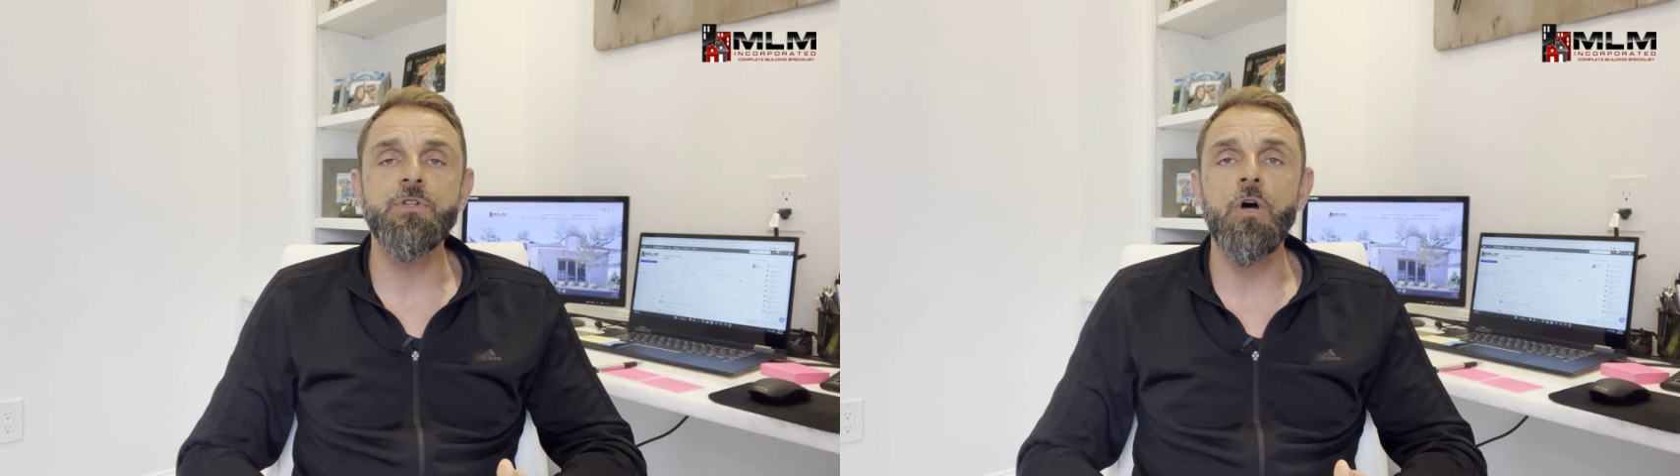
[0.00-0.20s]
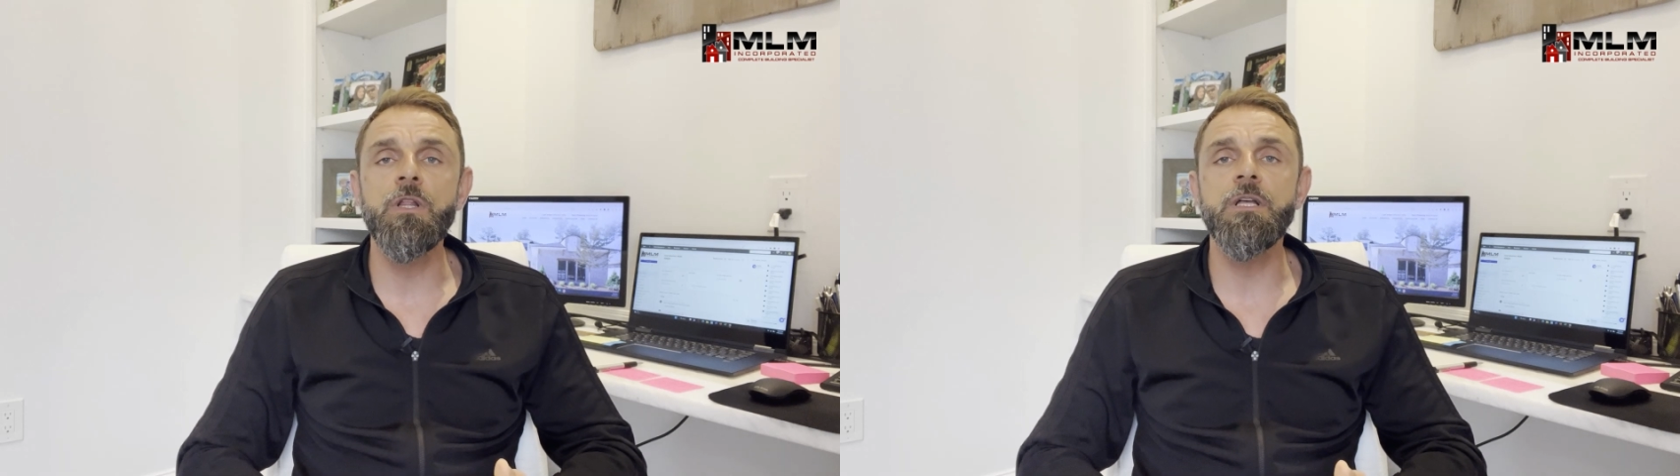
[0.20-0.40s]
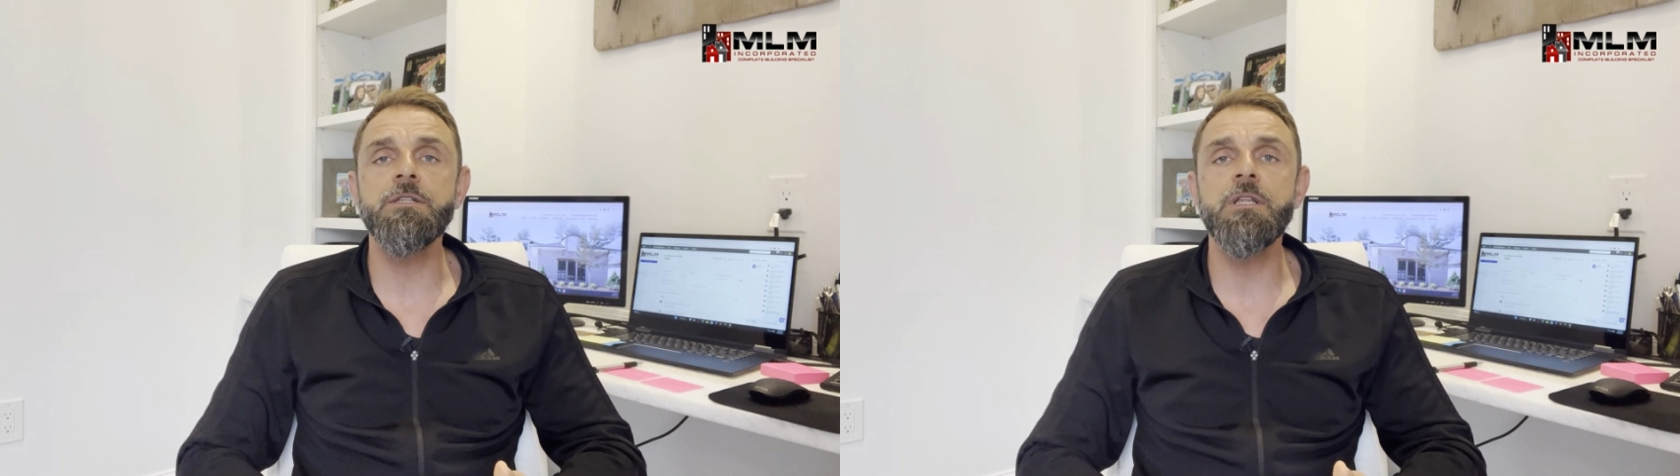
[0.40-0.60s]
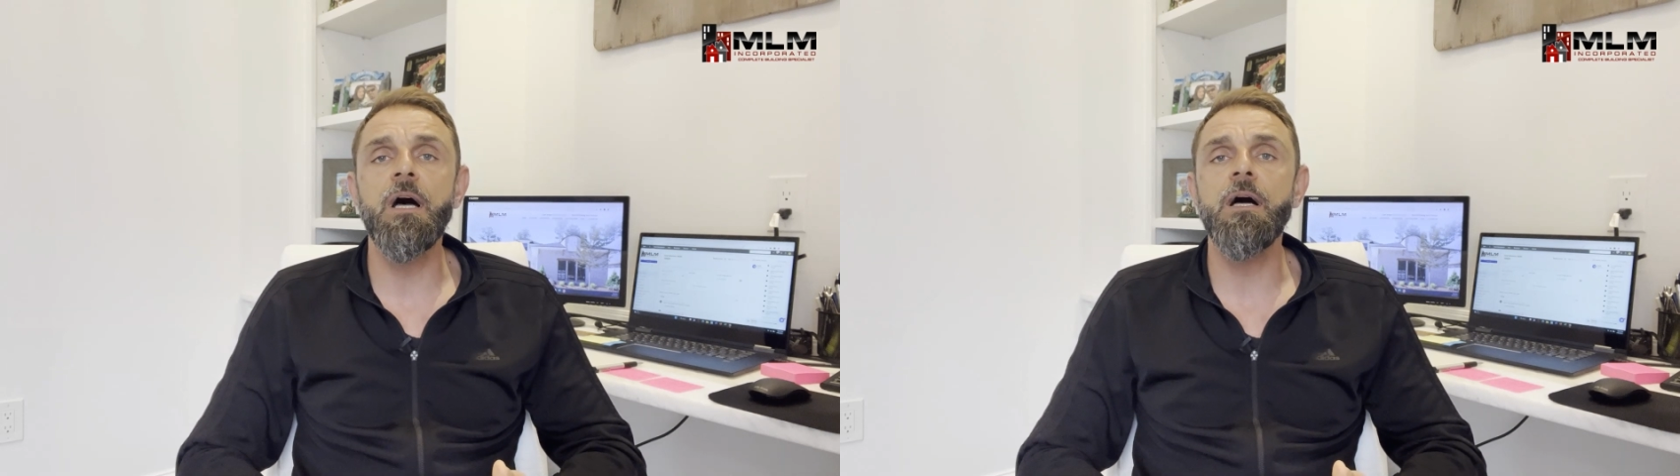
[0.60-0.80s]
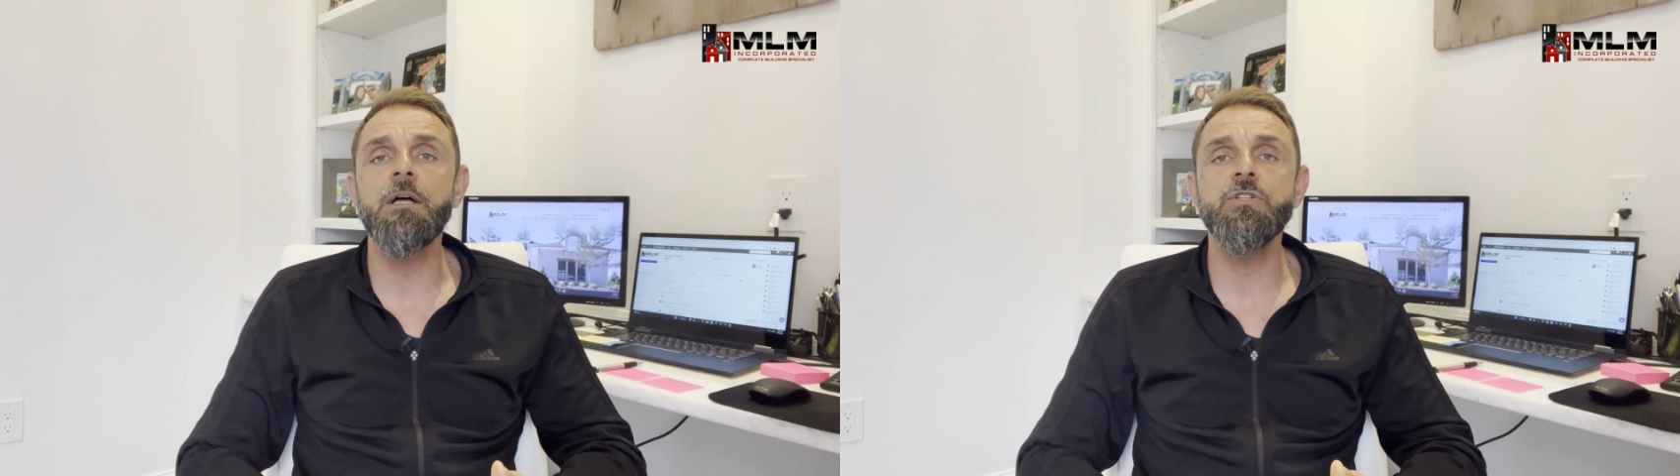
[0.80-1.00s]
toilet
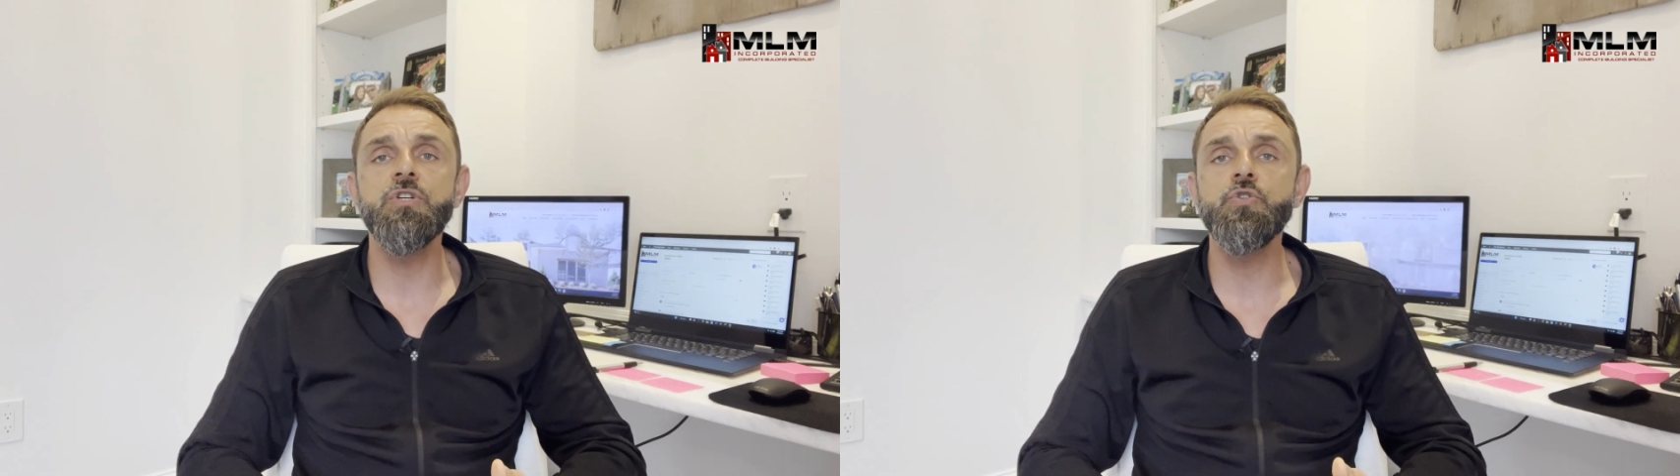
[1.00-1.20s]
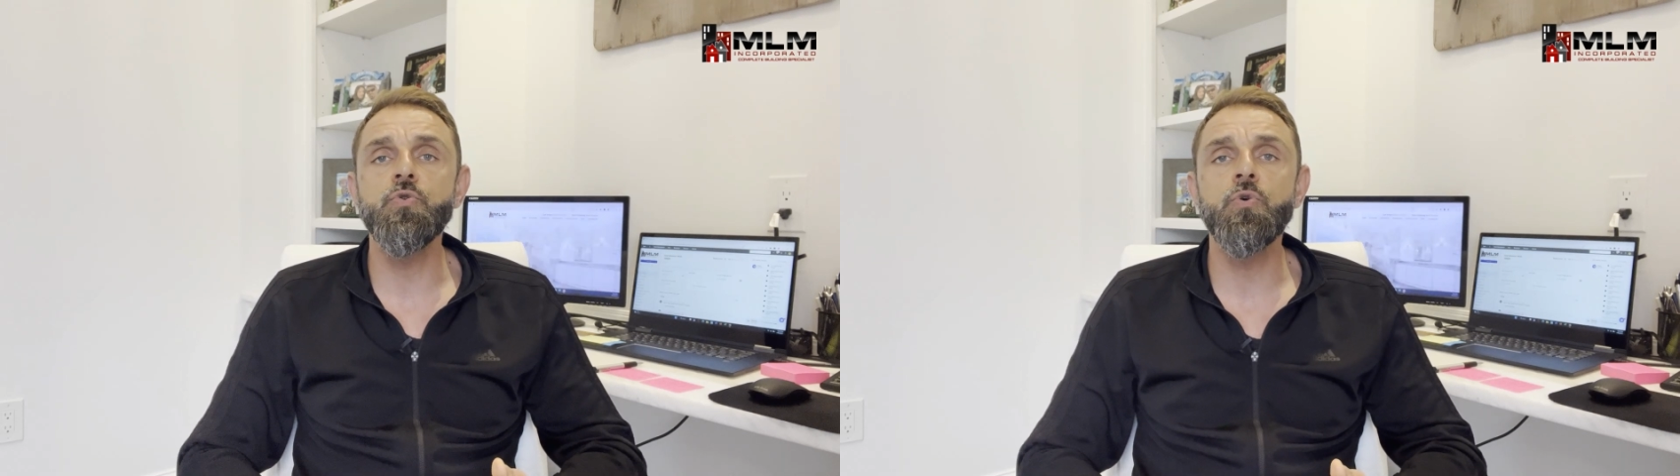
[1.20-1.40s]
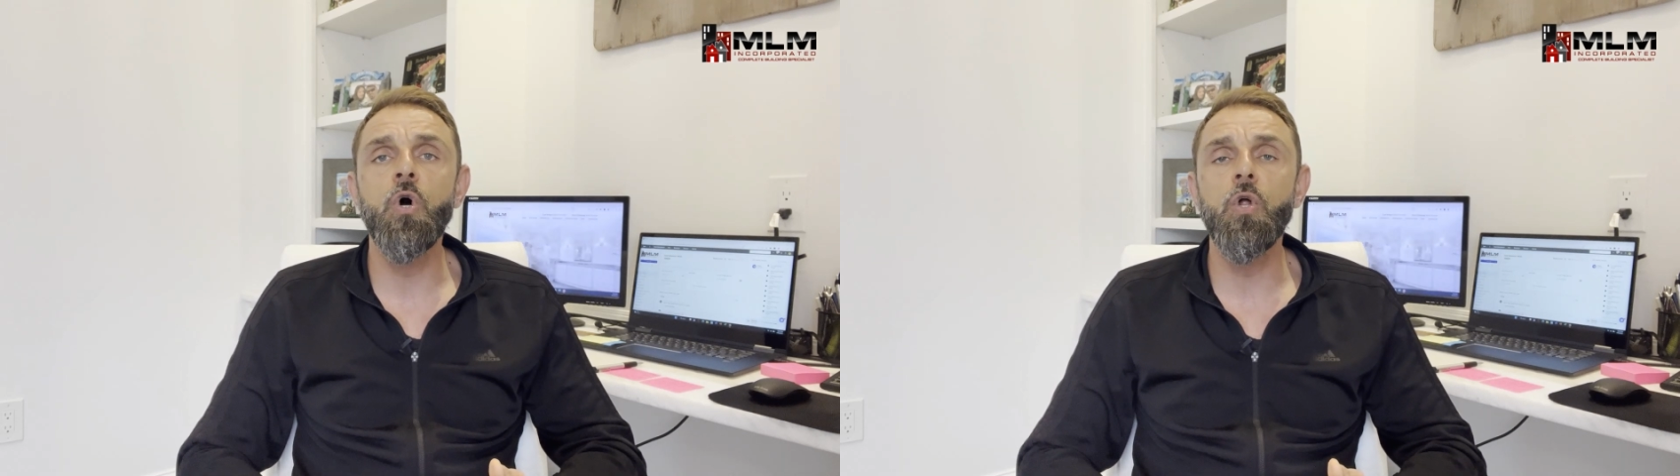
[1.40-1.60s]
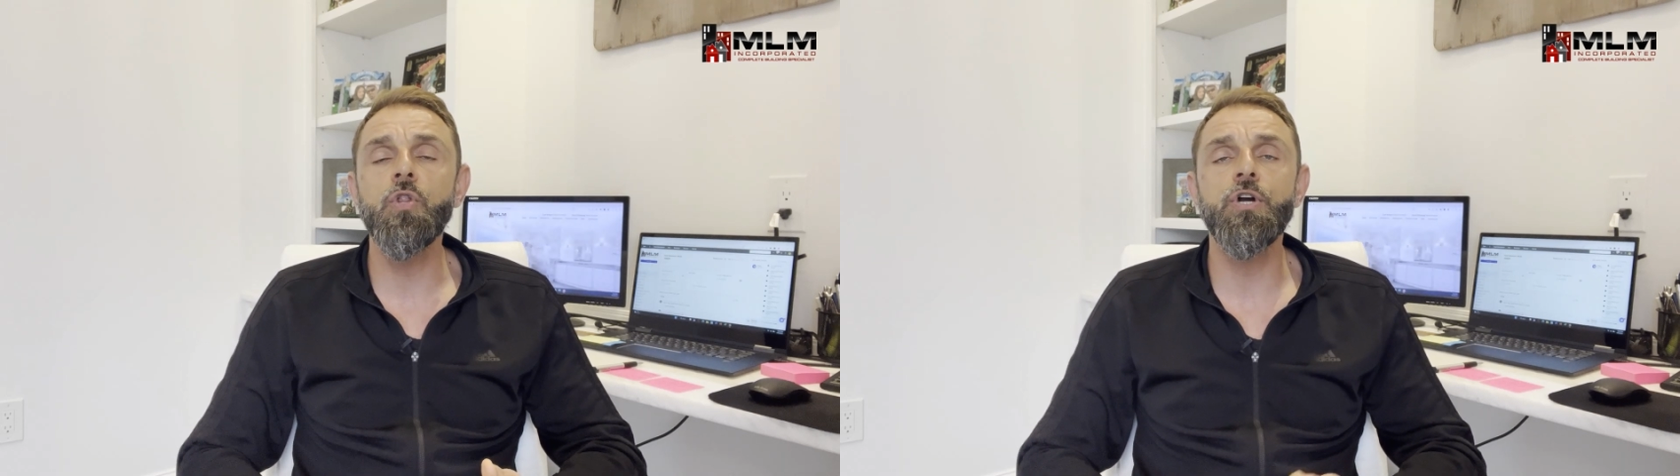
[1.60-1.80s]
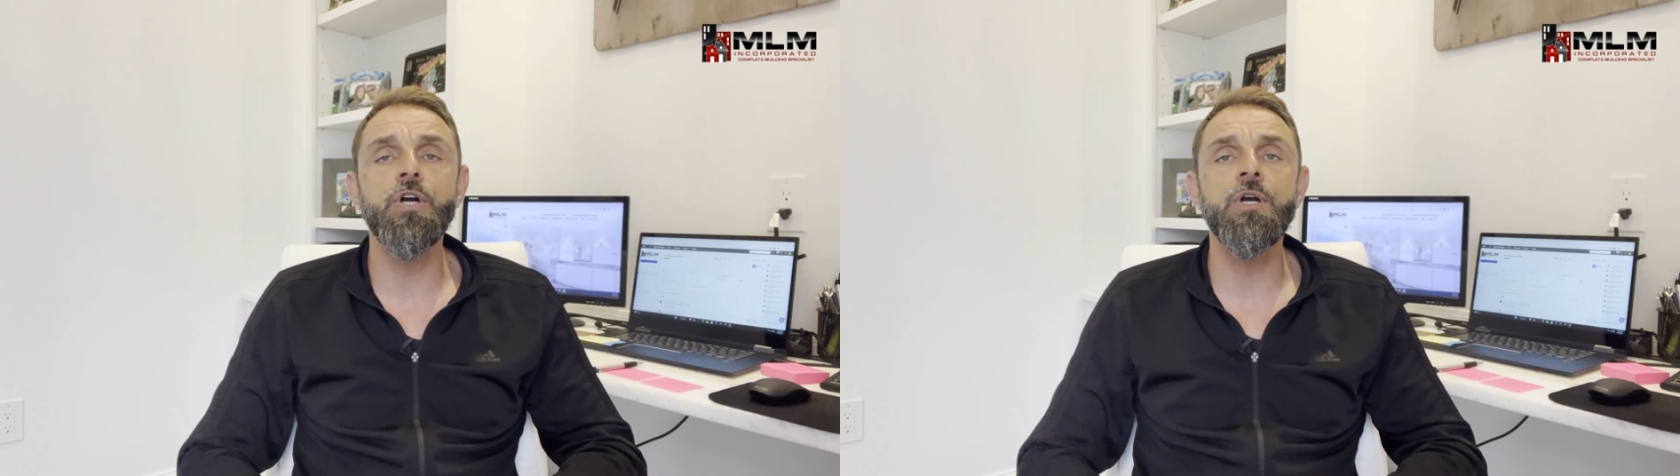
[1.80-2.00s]
tissue
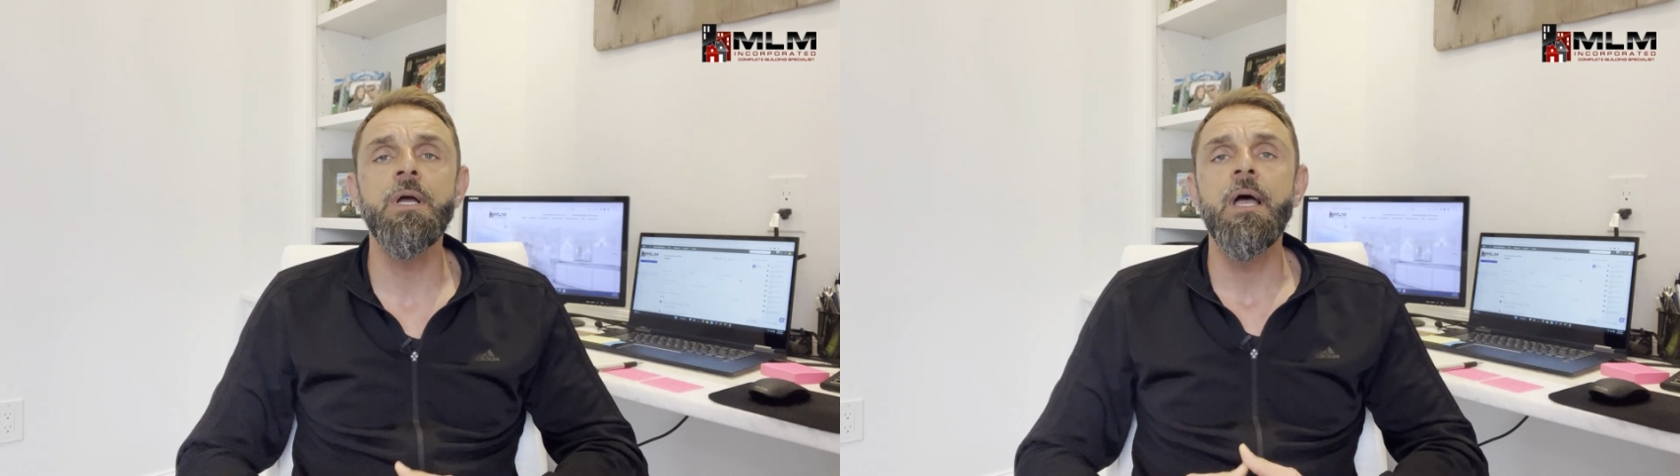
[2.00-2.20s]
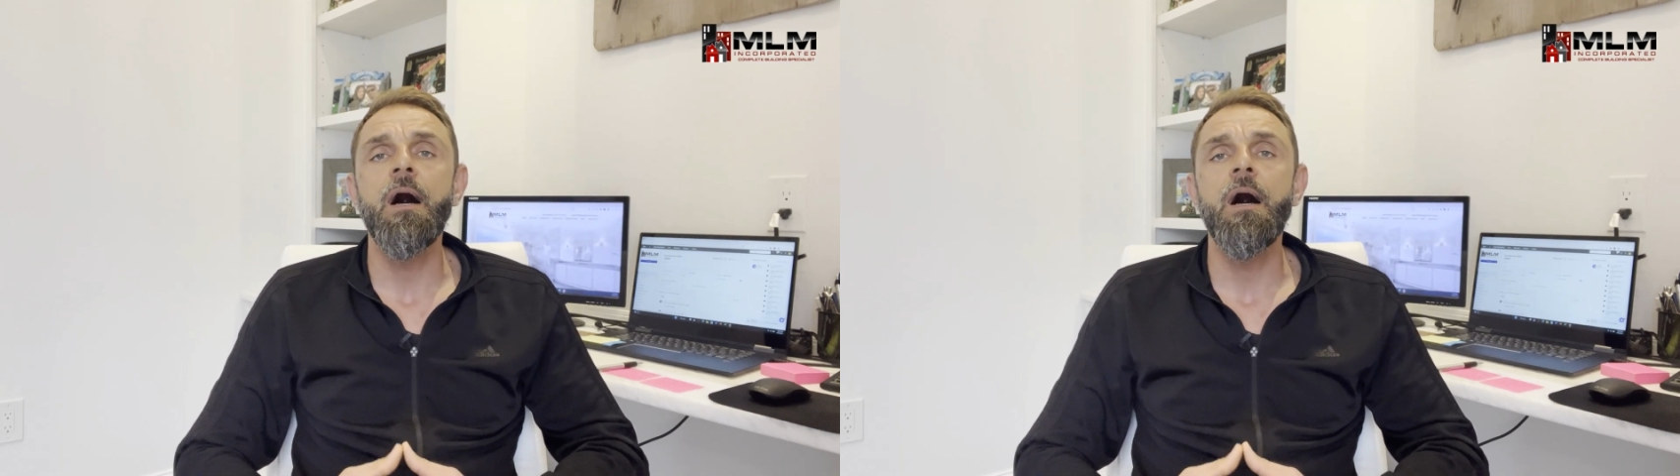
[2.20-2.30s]
holder,